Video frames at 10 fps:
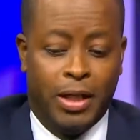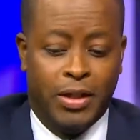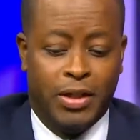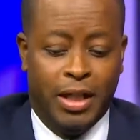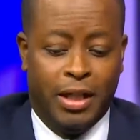
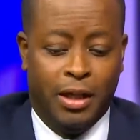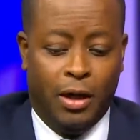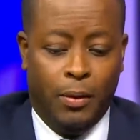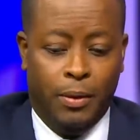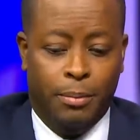us taking
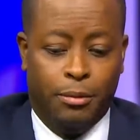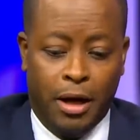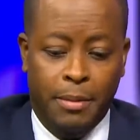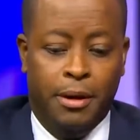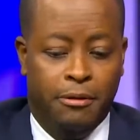our
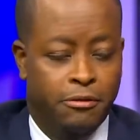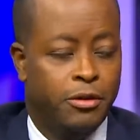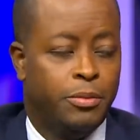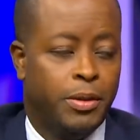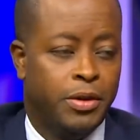primary
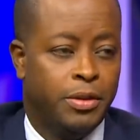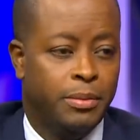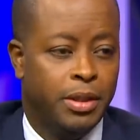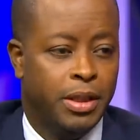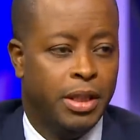
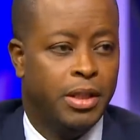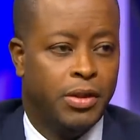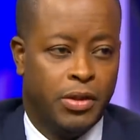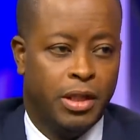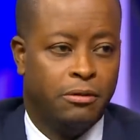responsibility in a
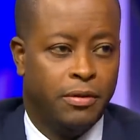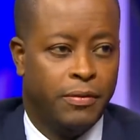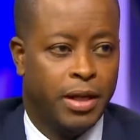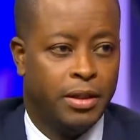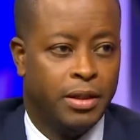sacred
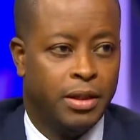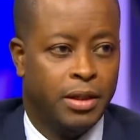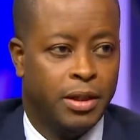fashion.